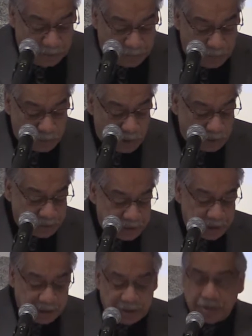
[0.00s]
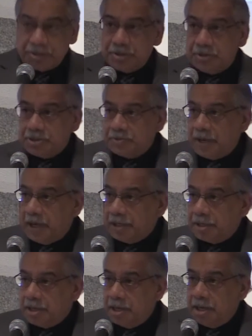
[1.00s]
promote
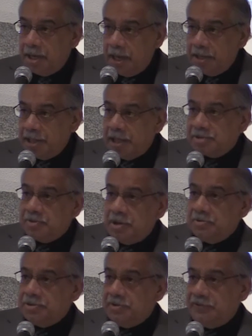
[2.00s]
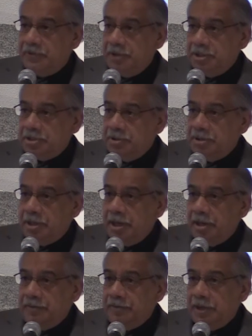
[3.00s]
disrespect. And that's what I was referring to in
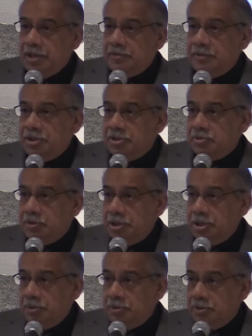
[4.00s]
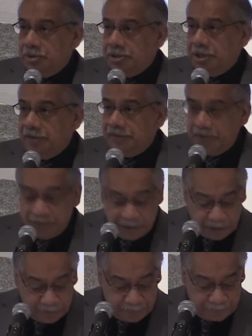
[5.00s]
that event with the 20-year-old young
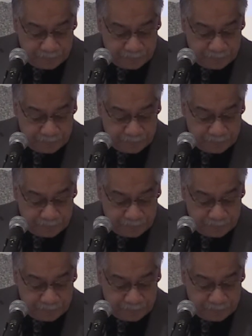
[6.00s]
female.